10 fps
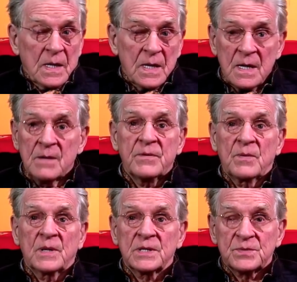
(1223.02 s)

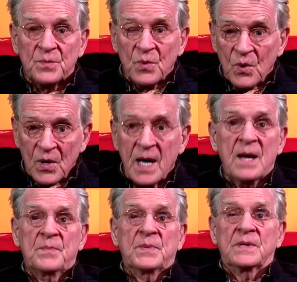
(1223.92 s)
Everyone is more
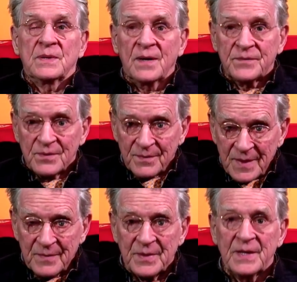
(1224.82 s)
happy. You have to
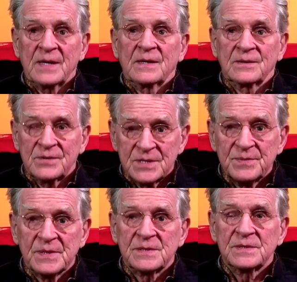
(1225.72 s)
remember that on
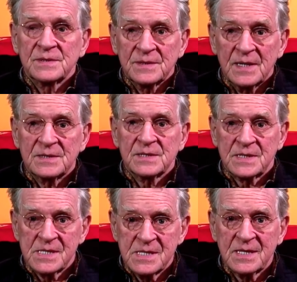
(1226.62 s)
Christmas. That's the
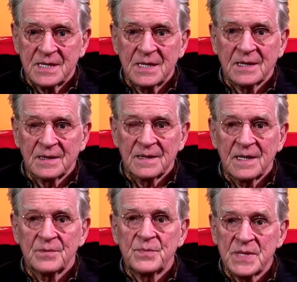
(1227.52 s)
key thing.
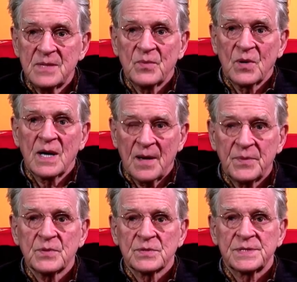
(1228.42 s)
And be more
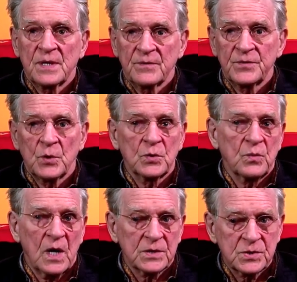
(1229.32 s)
happy yourself. Don't
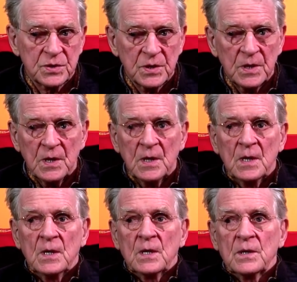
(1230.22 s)
watch
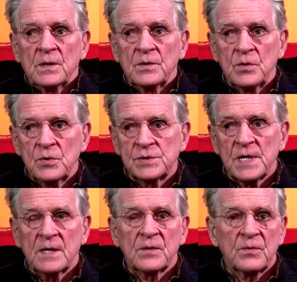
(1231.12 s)
news
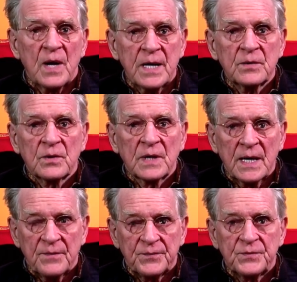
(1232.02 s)
either right or
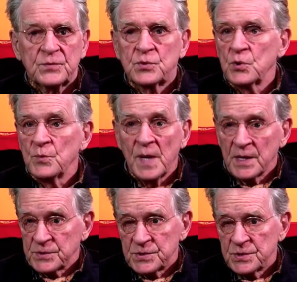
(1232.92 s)
left too
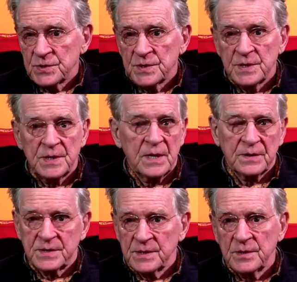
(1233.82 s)
much.
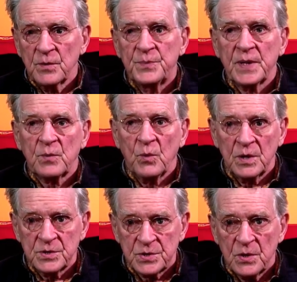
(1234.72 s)
You know, pick
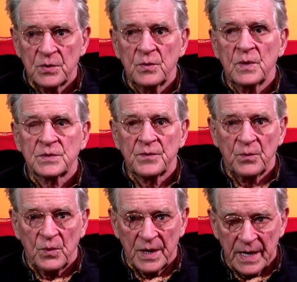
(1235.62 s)
one show you watch for
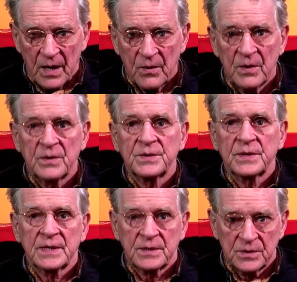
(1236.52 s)
one hour
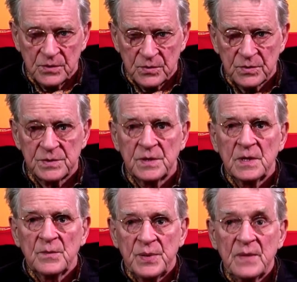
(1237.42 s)
to get the news.
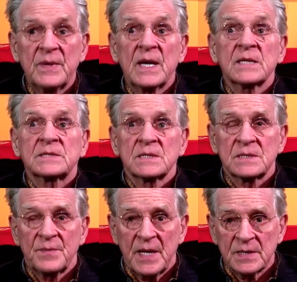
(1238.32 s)
P B S
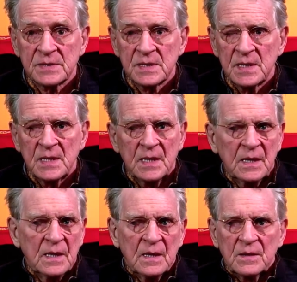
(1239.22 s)
is the best.
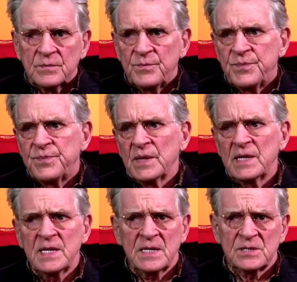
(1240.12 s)

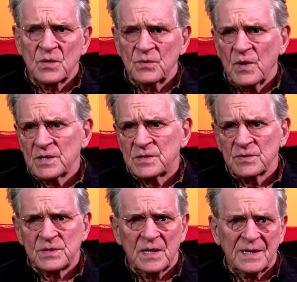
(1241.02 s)
Please don't watch
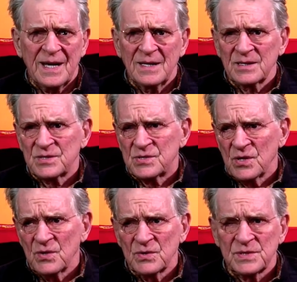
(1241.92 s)
those like Alex
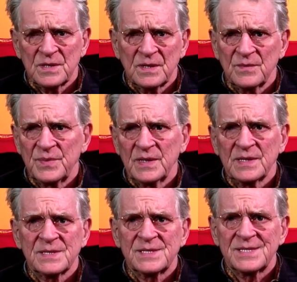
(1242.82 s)
Jones and the
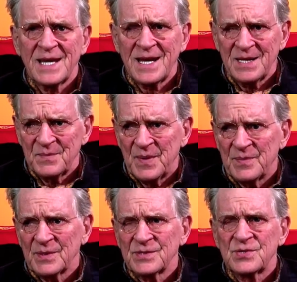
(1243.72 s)
completely insane
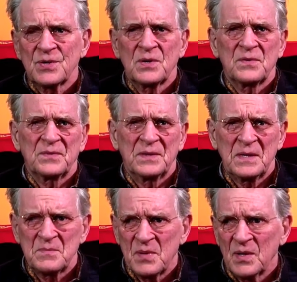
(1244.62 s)
people and turn off
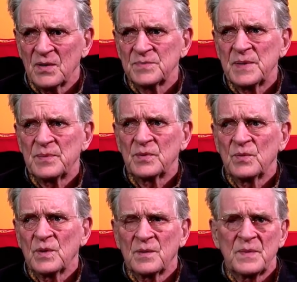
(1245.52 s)
Limbaugh. These people
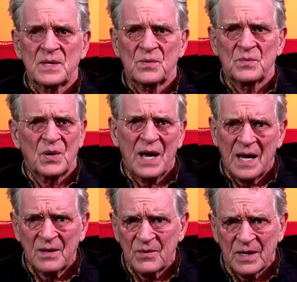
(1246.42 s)
who want to make you more
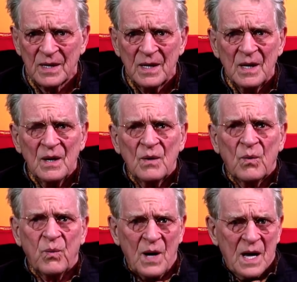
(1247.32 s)
angry.
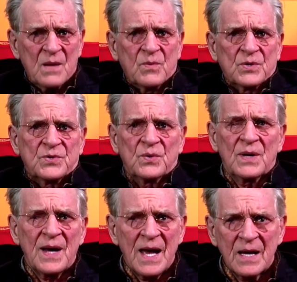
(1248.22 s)
Why would
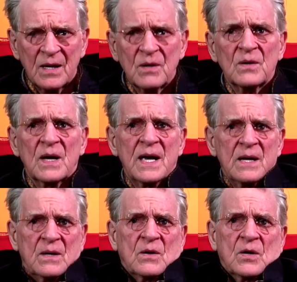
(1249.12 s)
you?
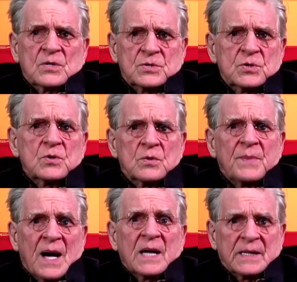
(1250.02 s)
Anger hurts your
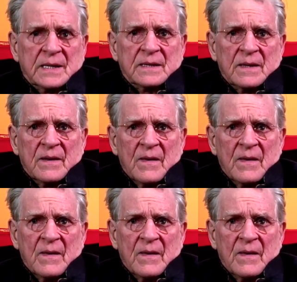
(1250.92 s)
body.